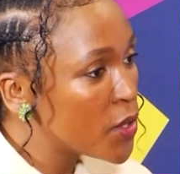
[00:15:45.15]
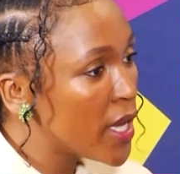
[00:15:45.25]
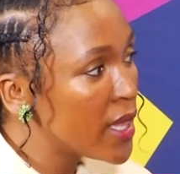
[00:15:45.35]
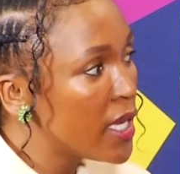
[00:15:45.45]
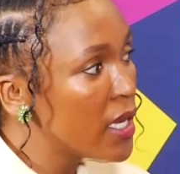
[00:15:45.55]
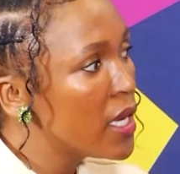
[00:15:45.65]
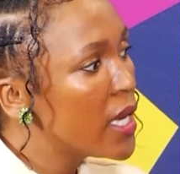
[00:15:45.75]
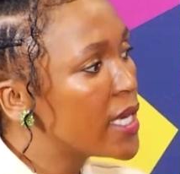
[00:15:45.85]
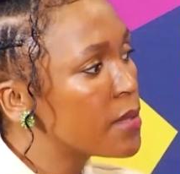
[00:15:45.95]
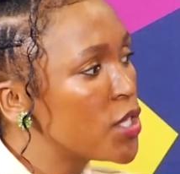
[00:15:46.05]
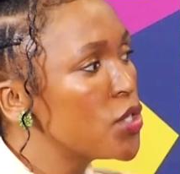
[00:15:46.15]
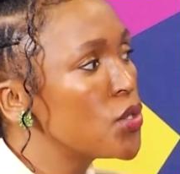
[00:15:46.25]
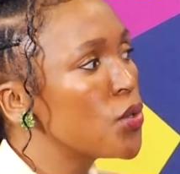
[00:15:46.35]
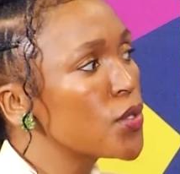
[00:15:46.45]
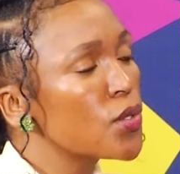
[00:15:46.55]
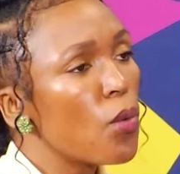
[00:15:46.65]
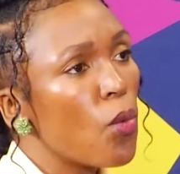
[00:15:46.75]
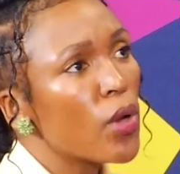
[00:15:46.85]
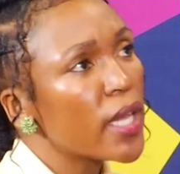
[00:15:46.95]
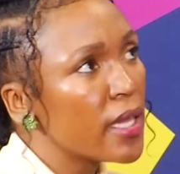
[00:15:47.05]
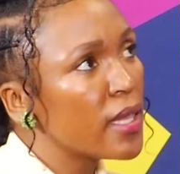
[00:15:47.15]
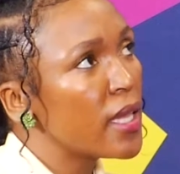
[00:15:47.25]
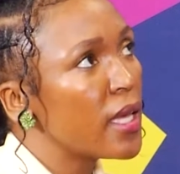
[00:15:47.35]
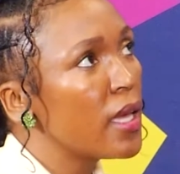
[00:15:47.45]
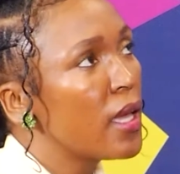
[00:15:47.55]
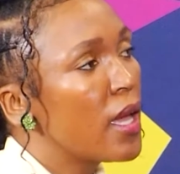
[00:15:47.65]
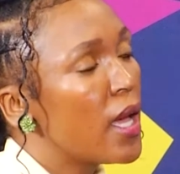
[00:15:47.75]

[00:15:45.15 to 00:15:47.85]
So I think as much as you also walk in there